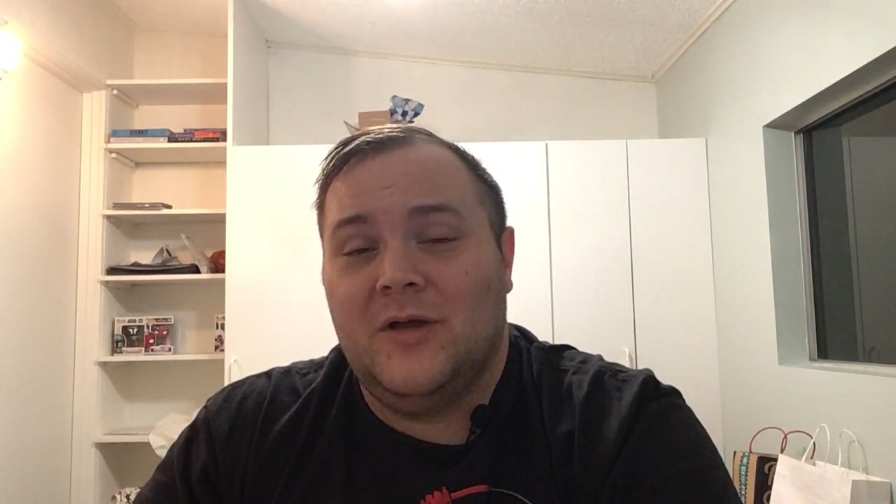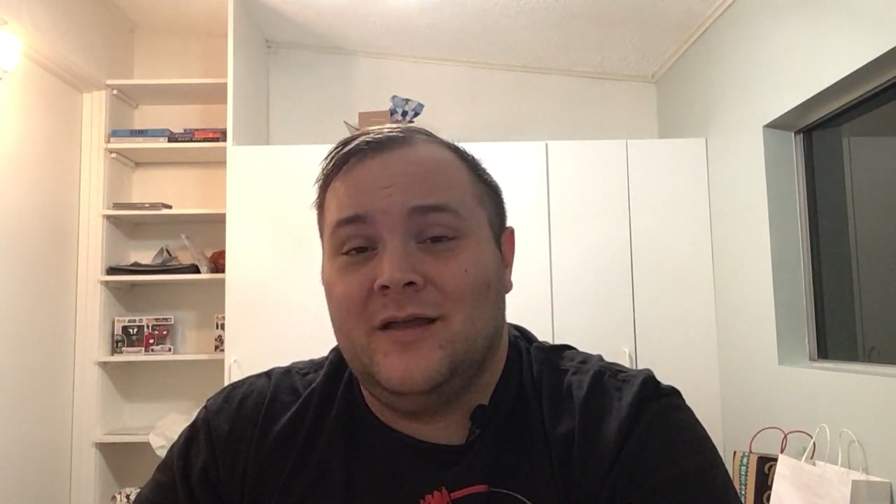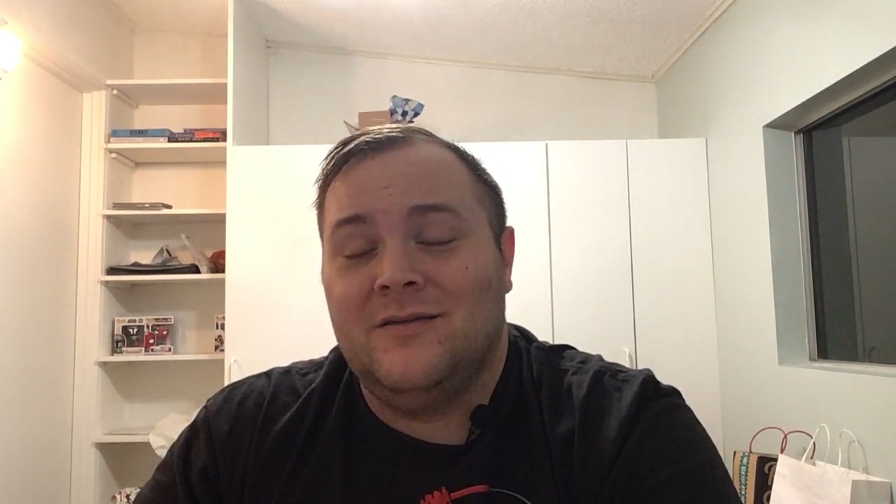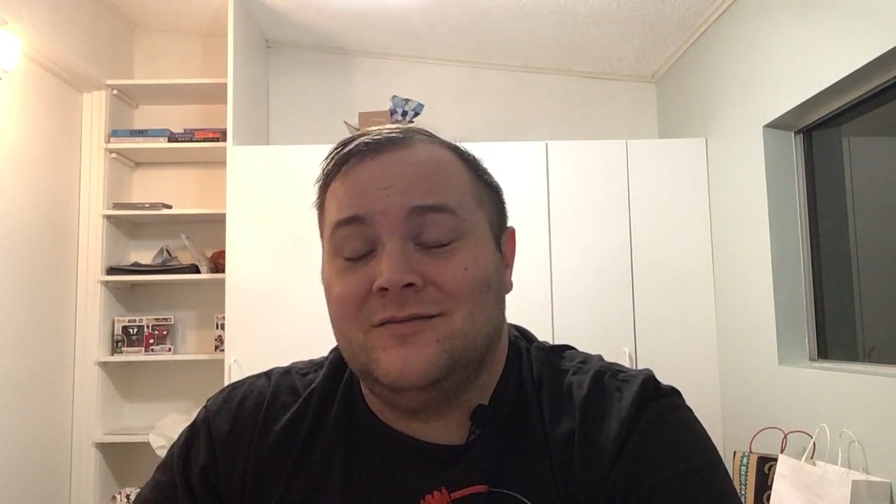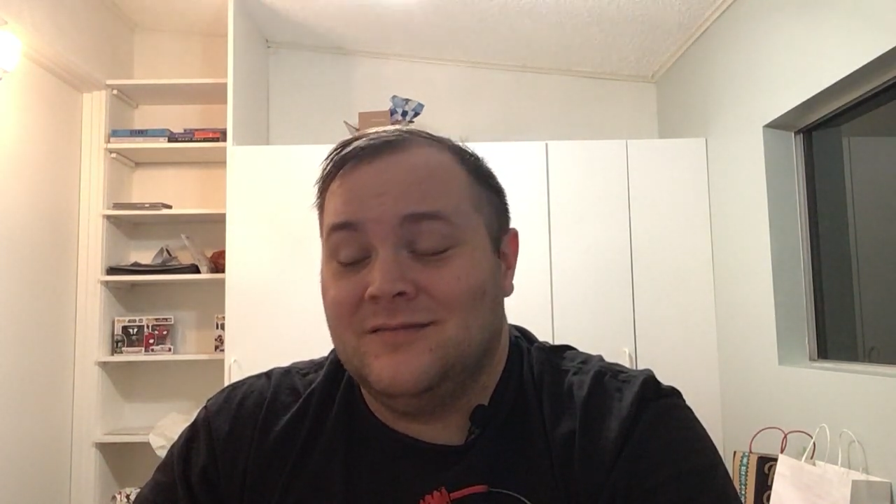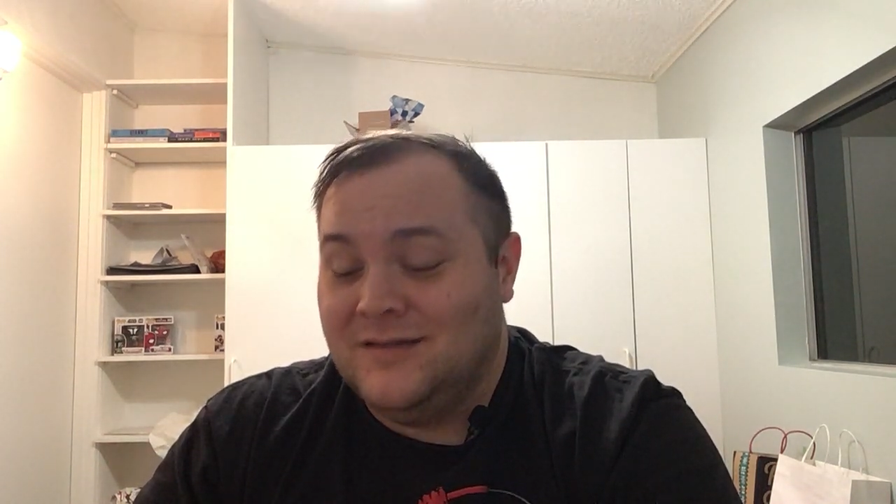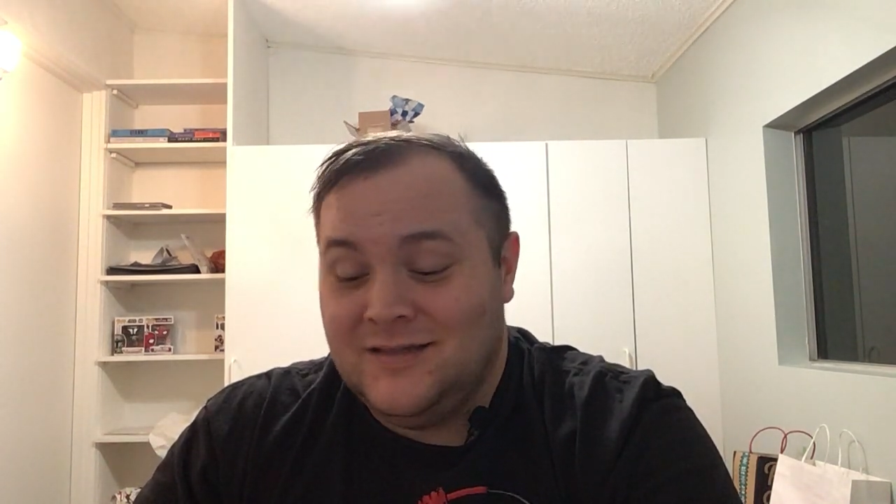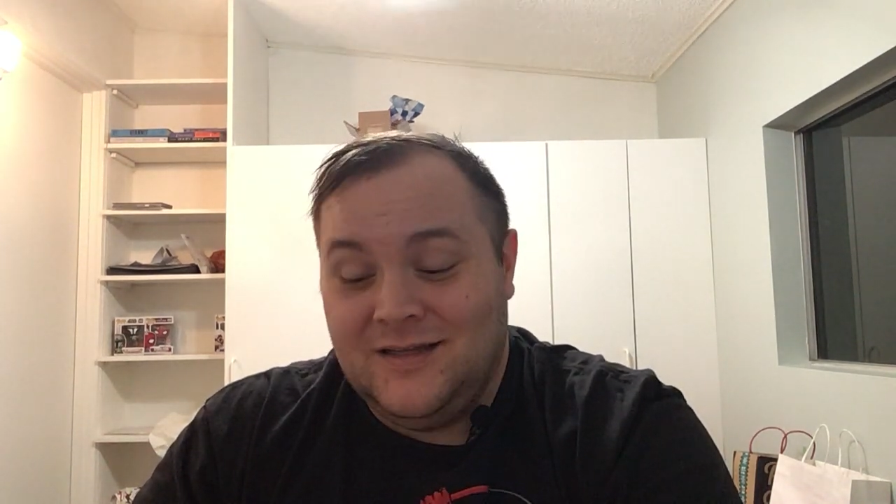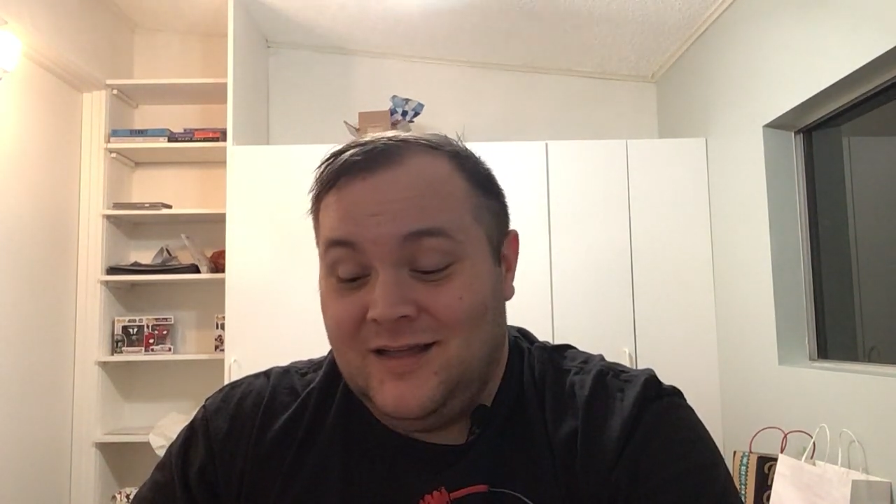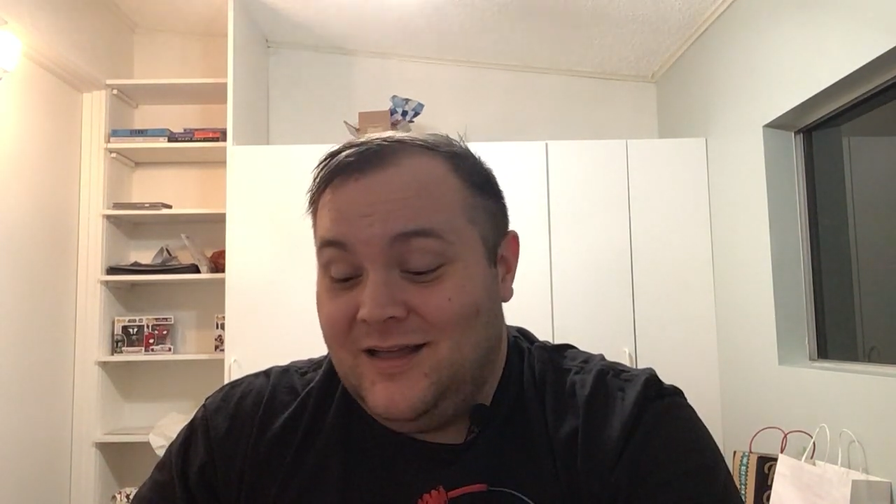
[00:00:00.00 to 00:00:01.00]
but
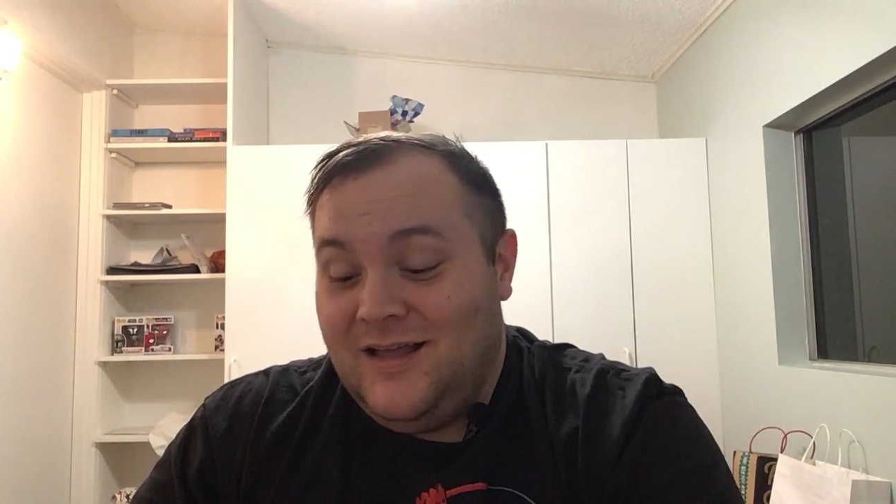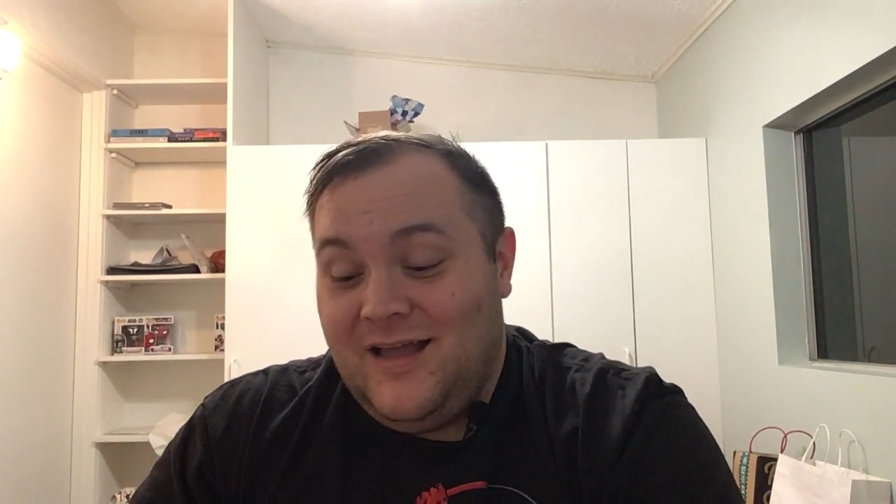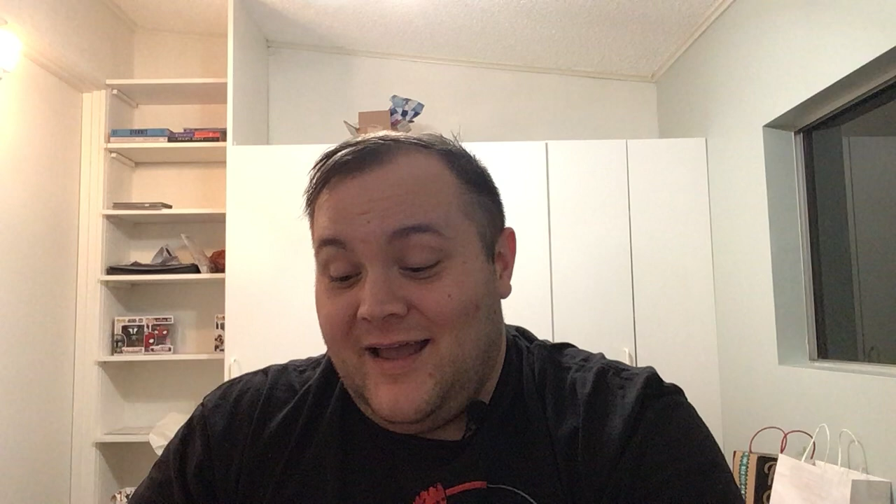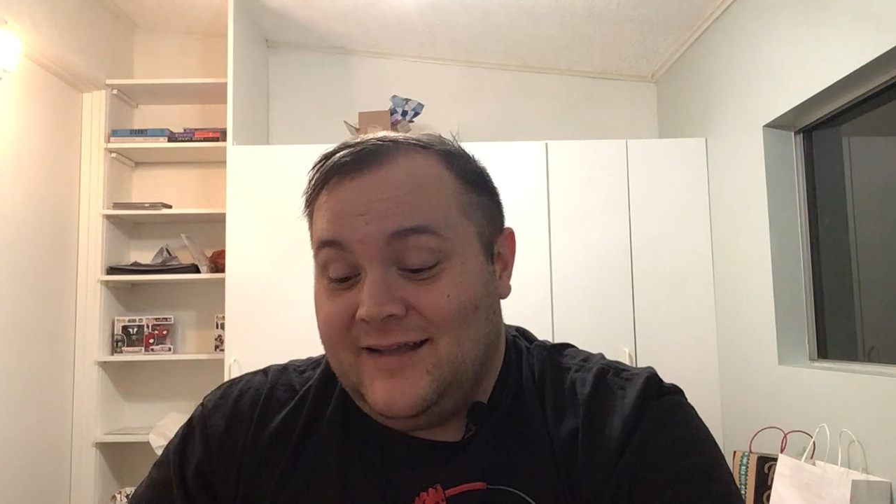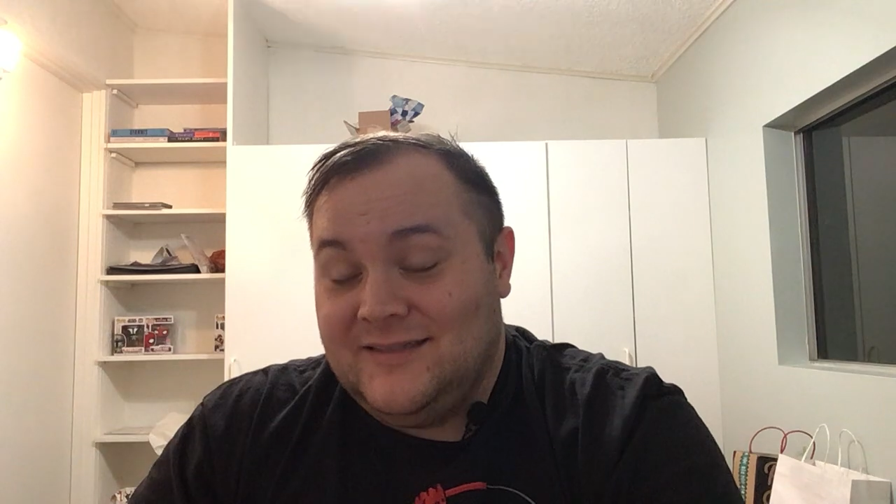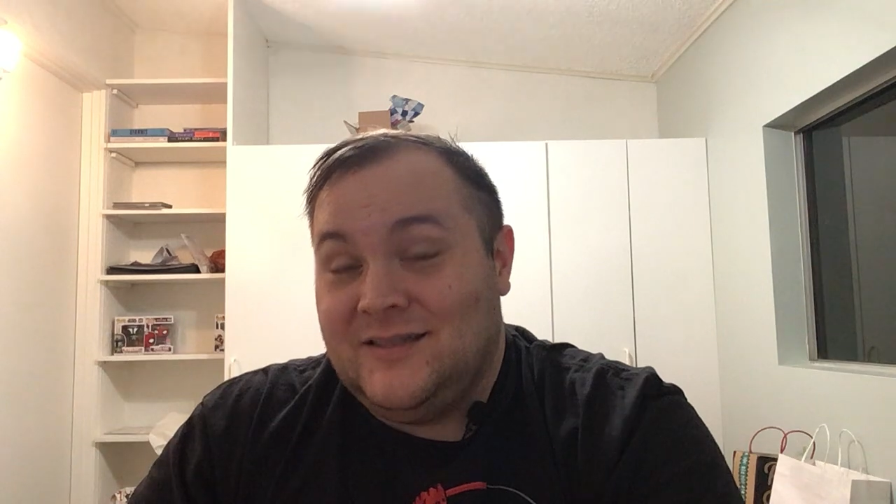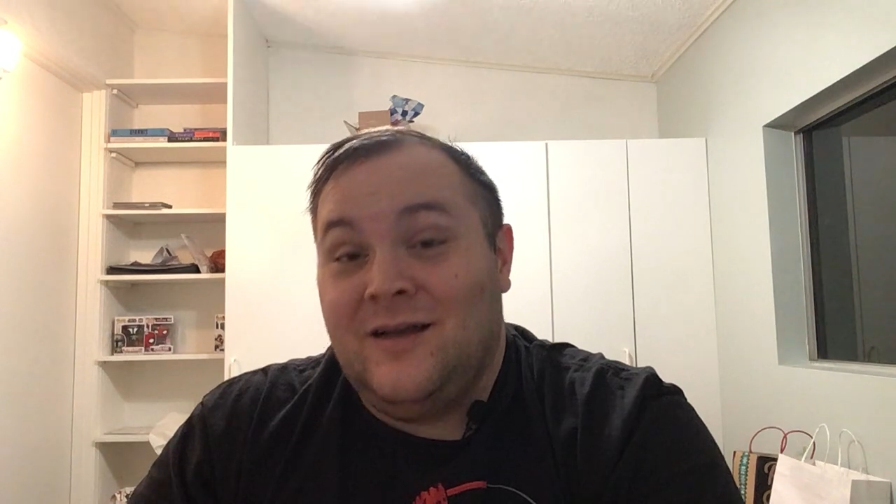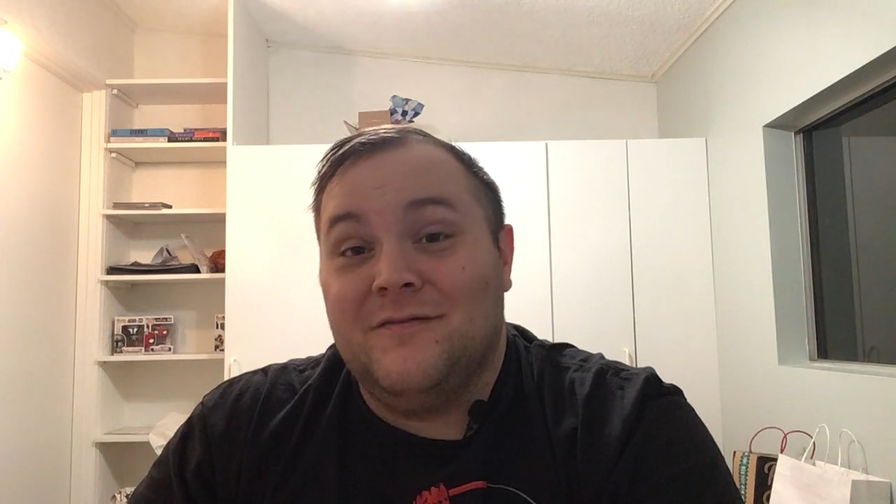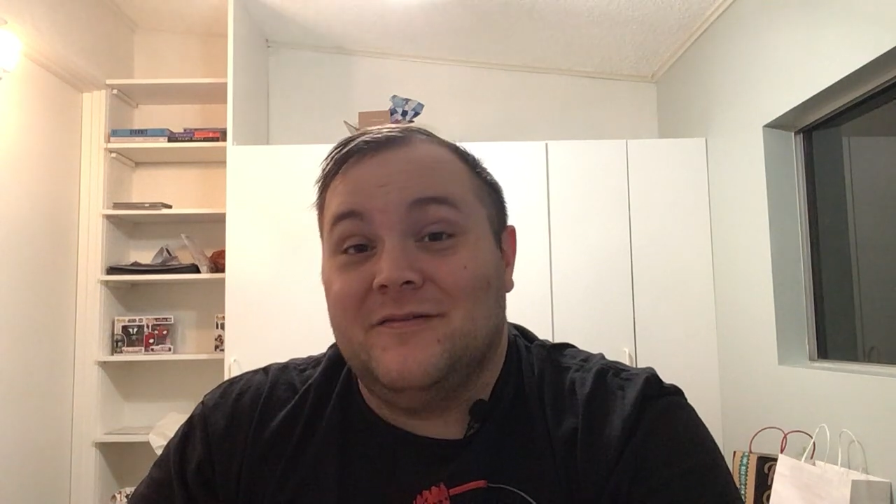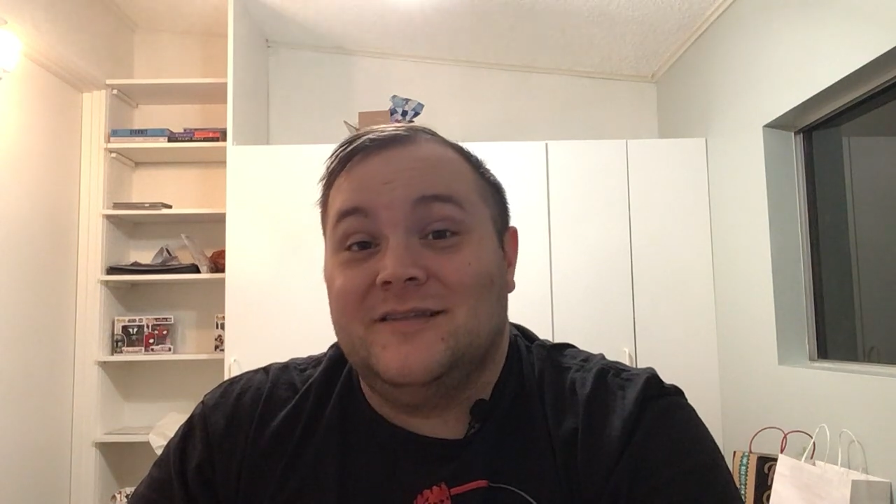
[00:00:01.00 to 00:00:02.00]
it's
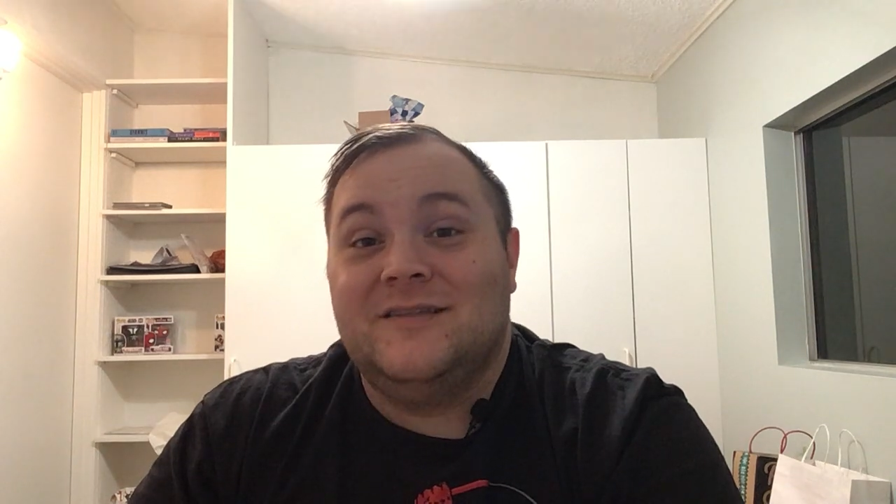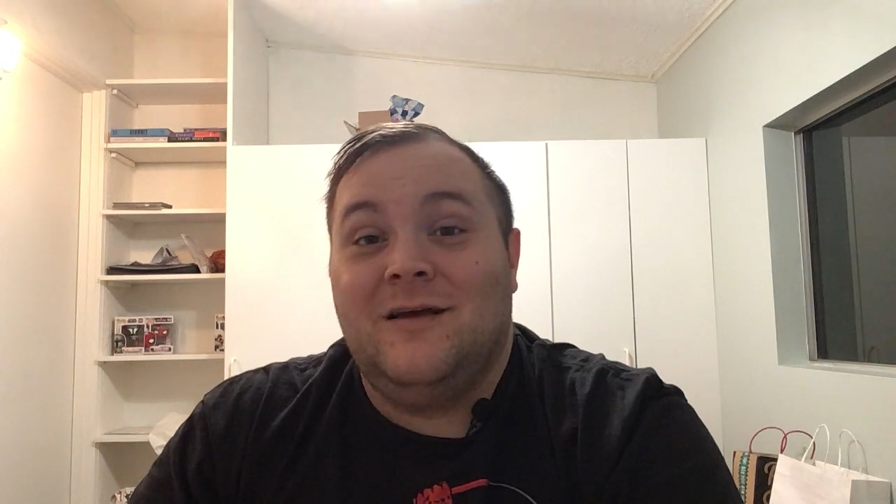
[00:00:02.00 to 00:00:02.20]
tough. It's a